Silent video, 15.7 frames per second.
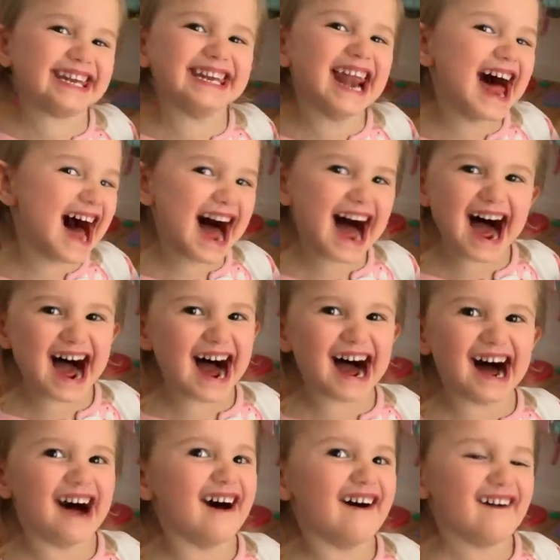No.
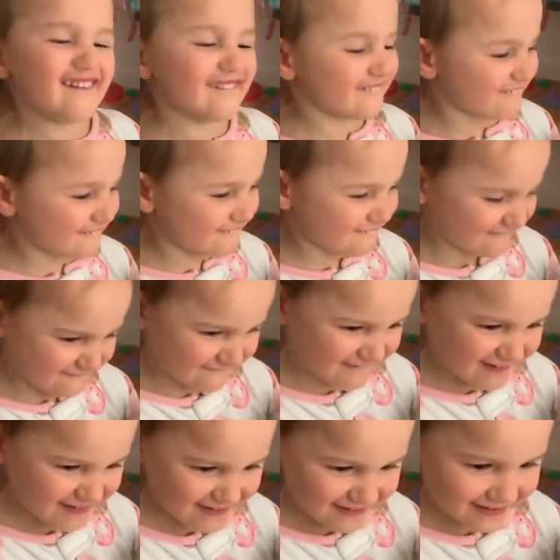No?
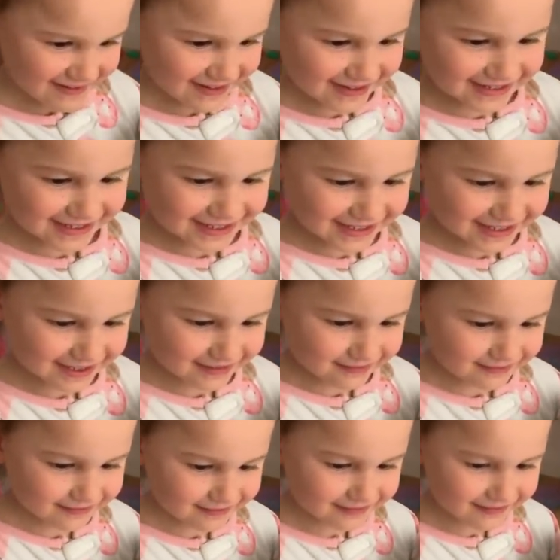Does a gnome
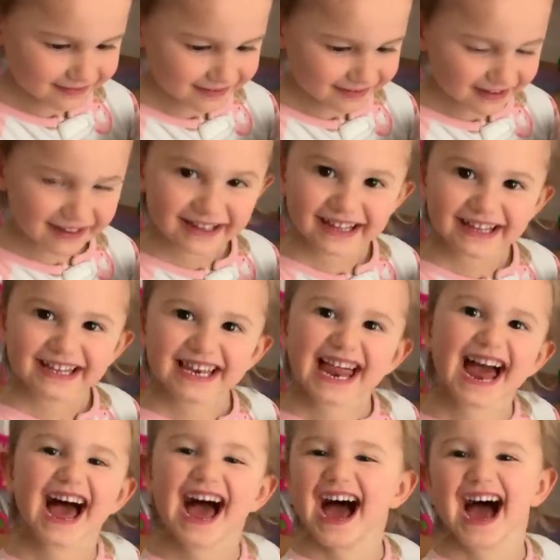come out at night?
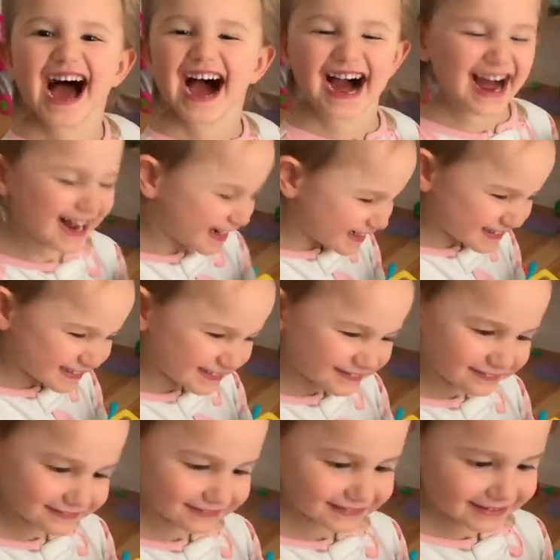
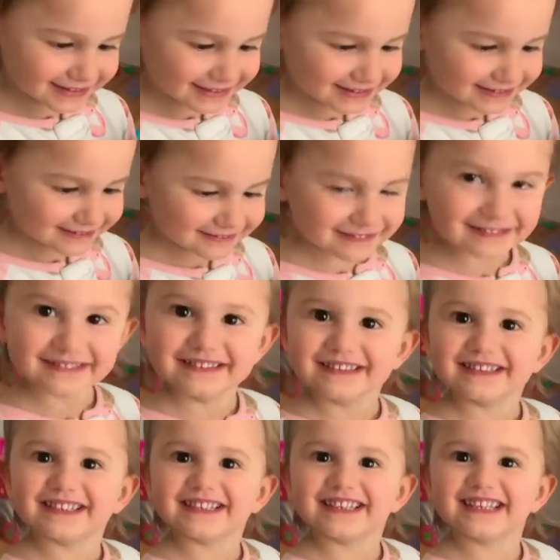Does the moon come out
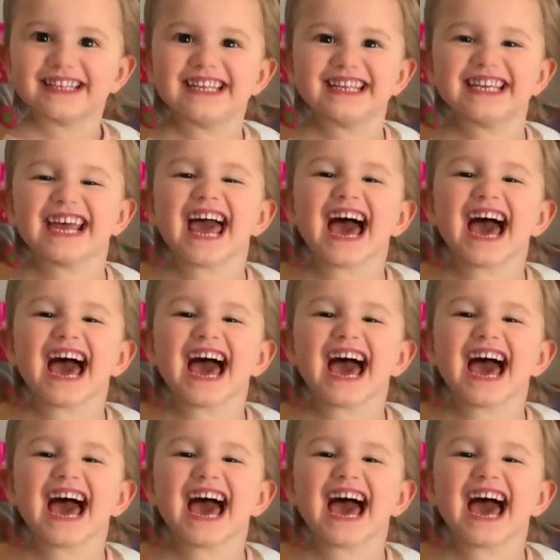at night?